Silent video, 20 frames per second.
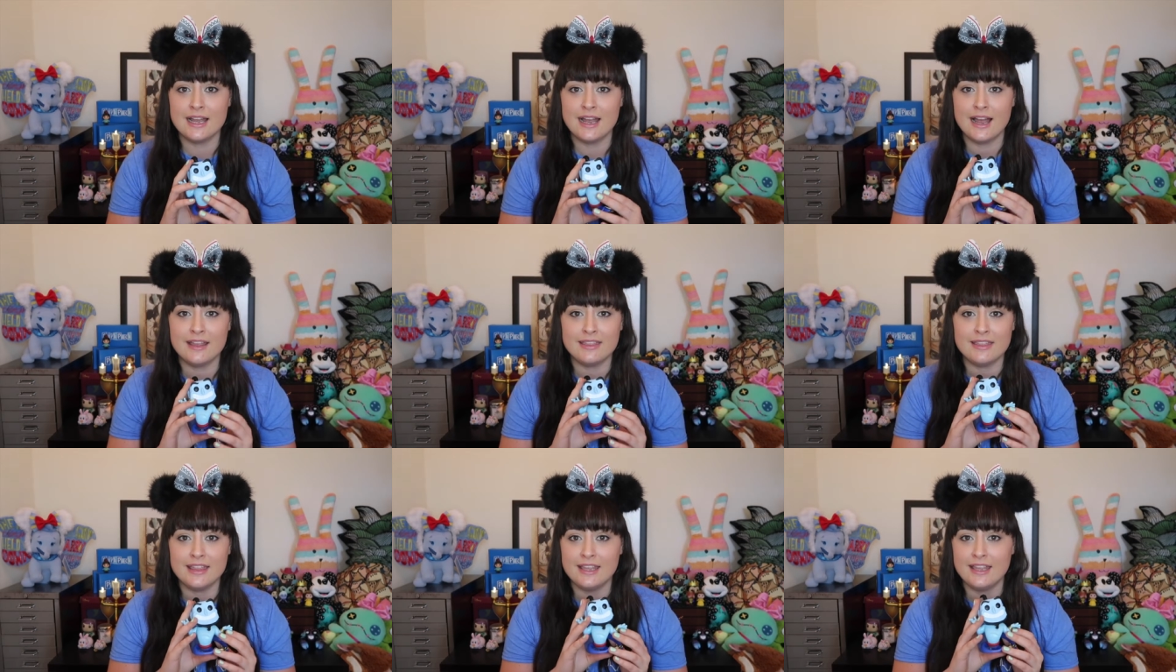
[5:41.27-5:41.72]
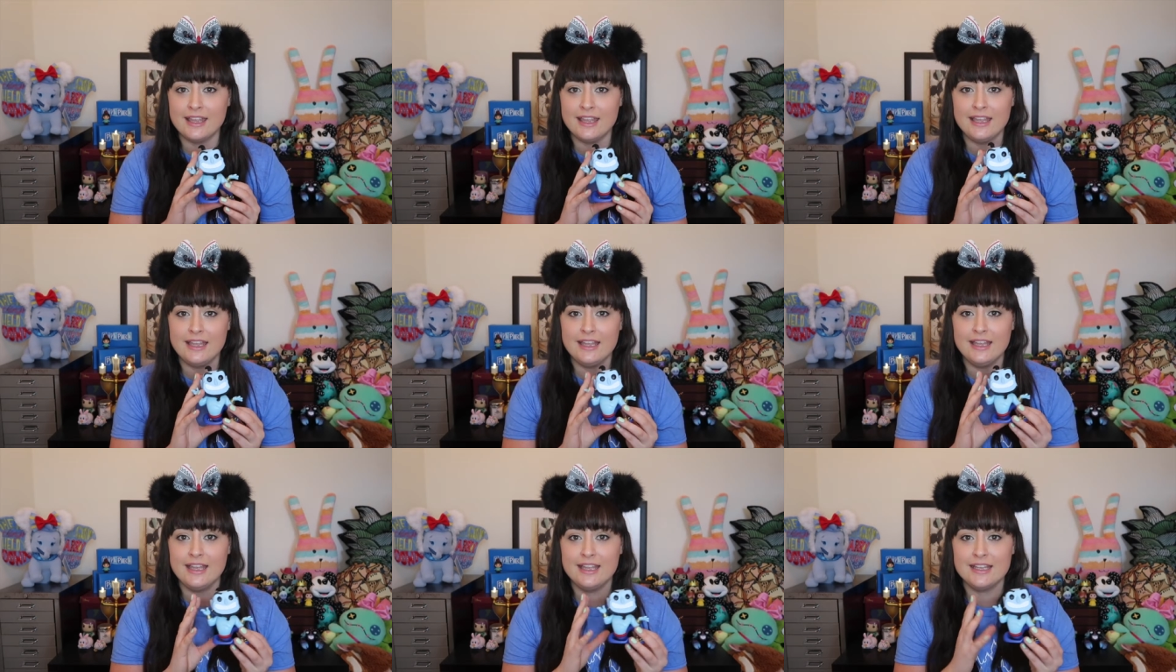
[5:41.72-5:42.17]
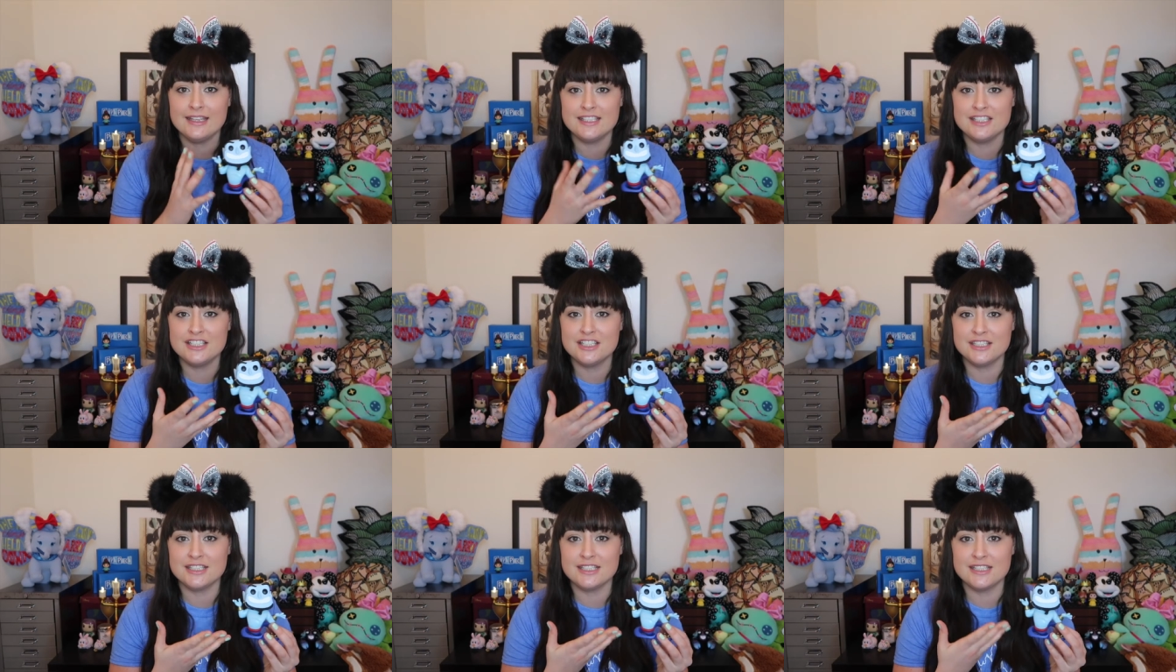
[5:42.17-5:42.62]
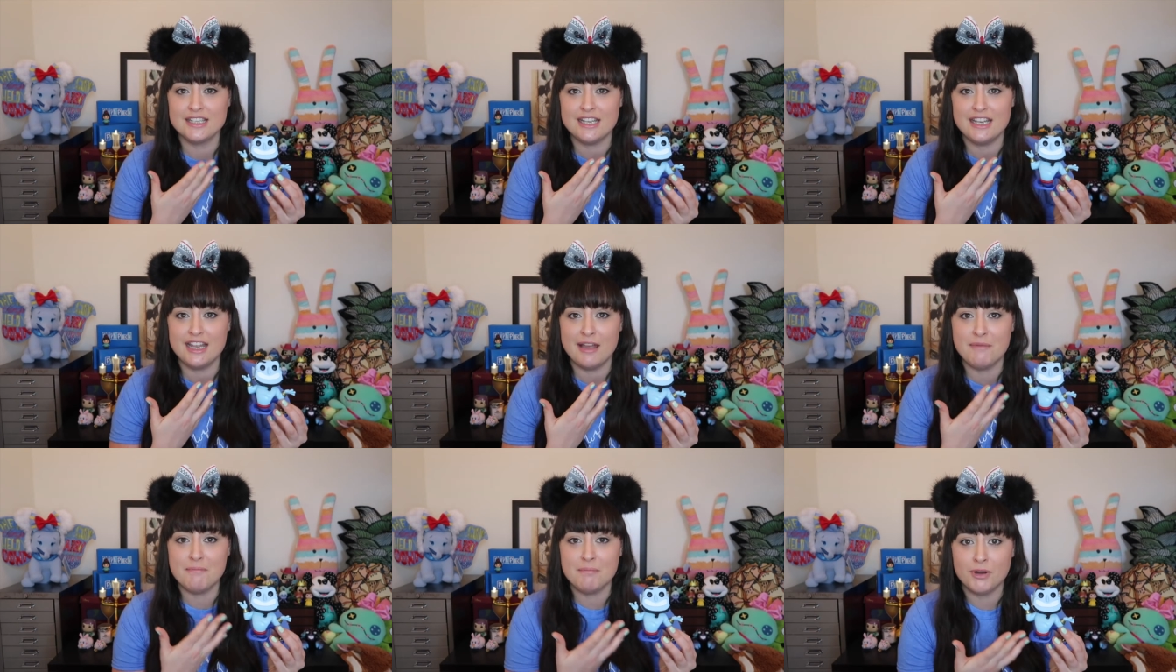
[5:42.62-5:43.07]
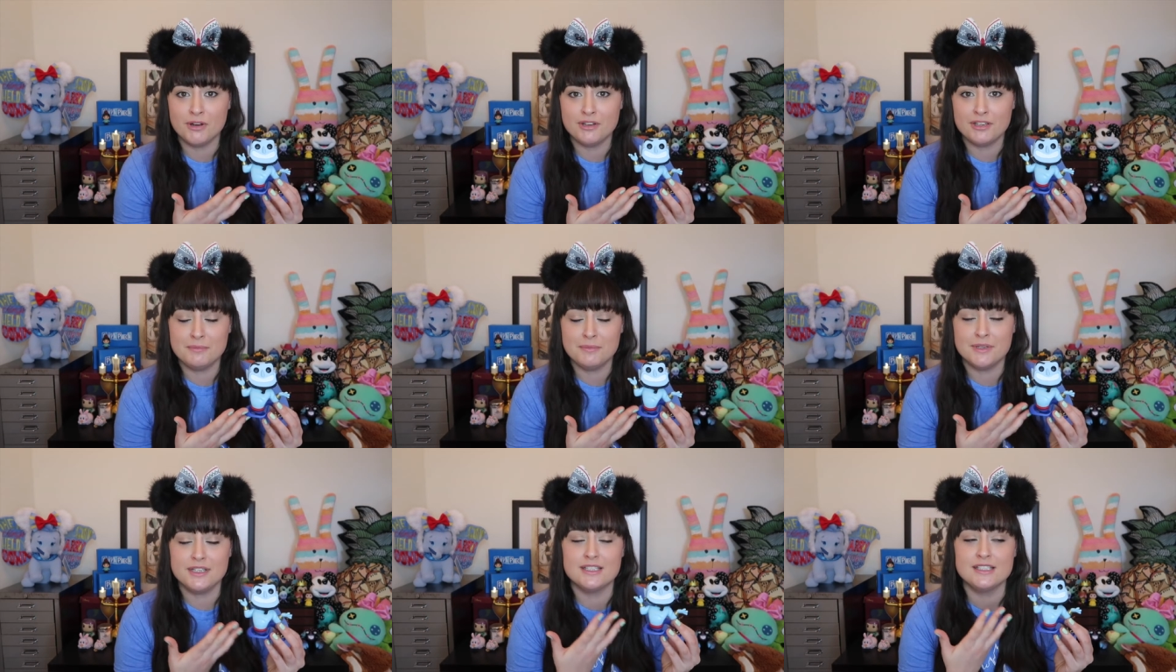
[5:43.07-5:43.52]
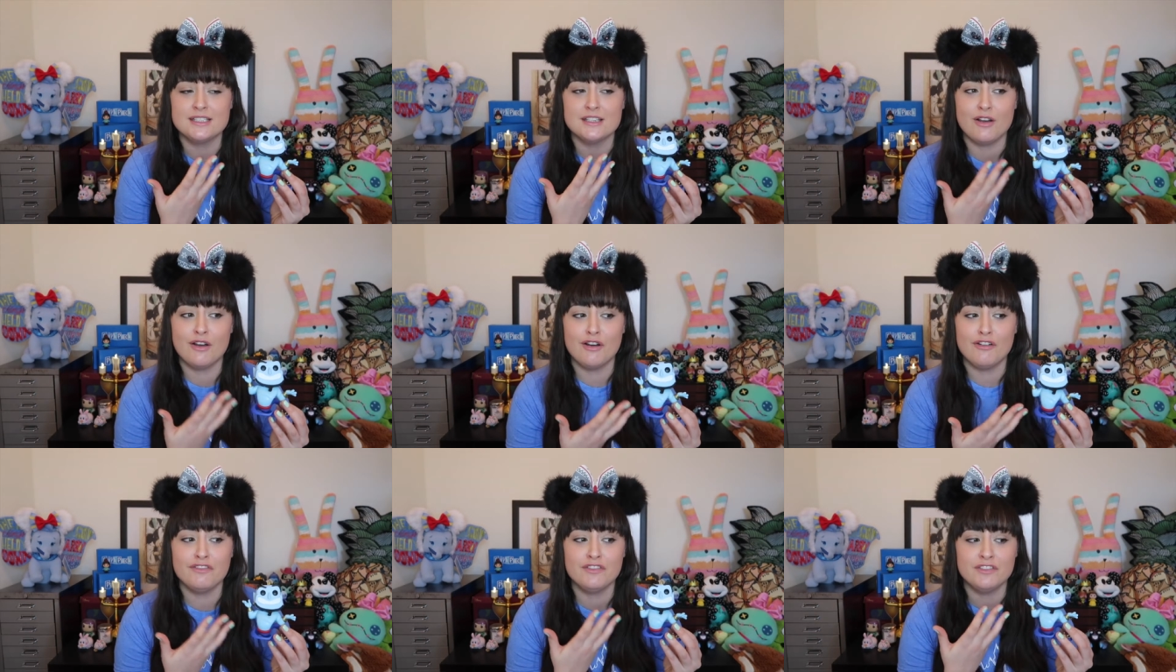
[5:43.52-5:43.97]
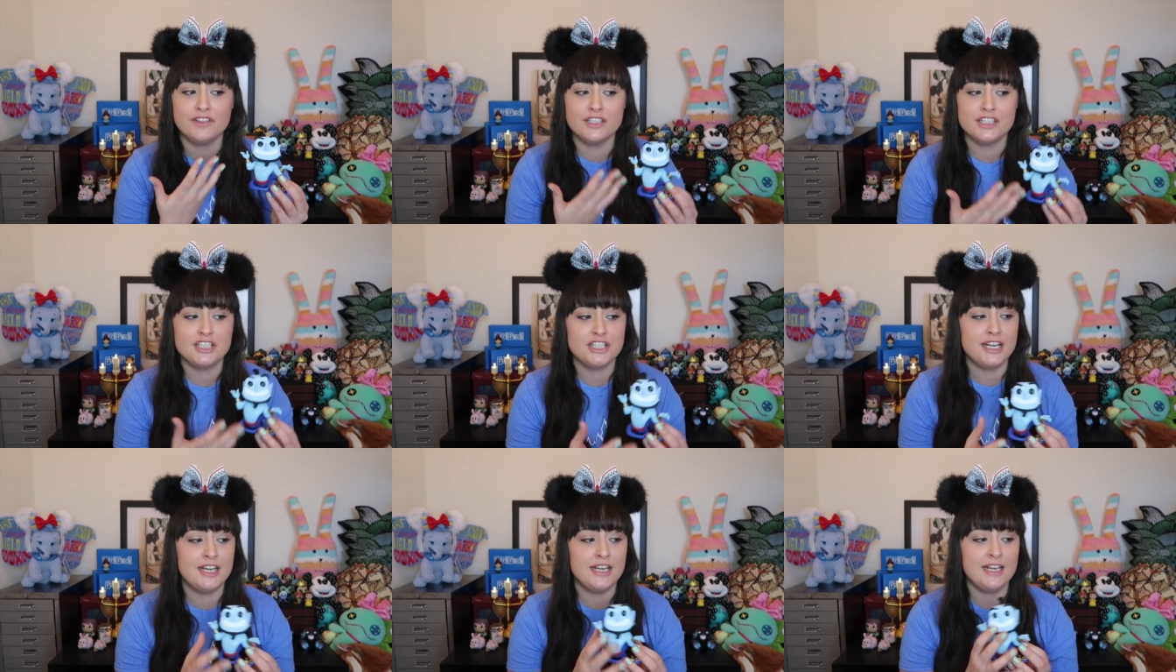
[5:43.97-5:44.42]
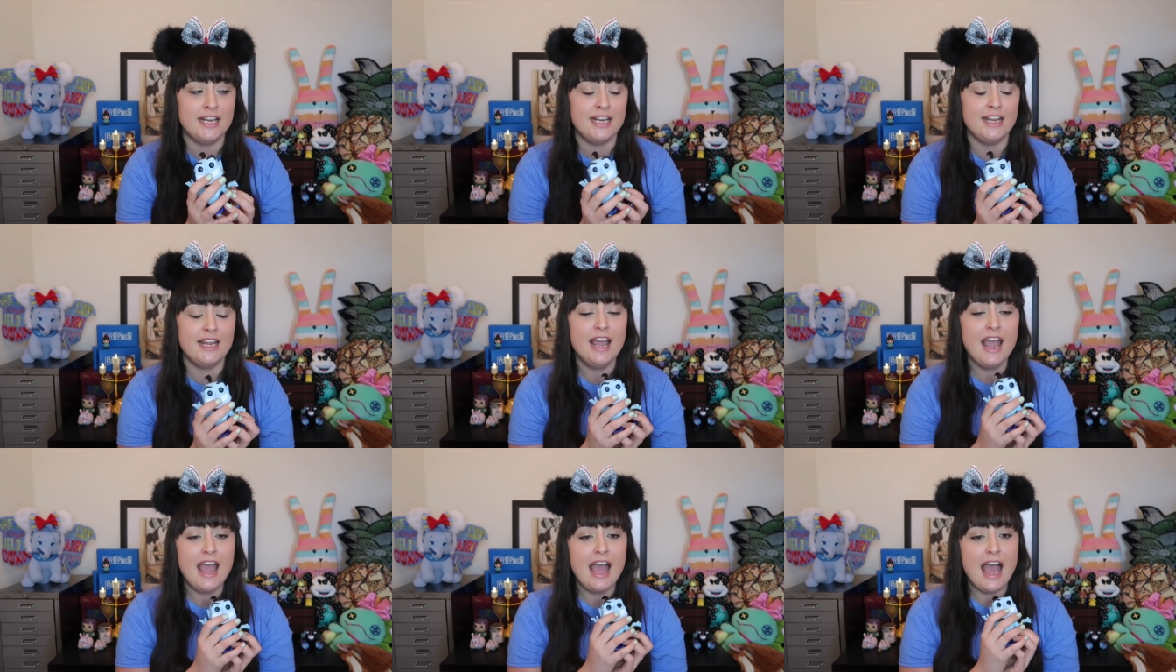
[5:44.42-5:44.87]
I think he is just the embodiment of the Genie.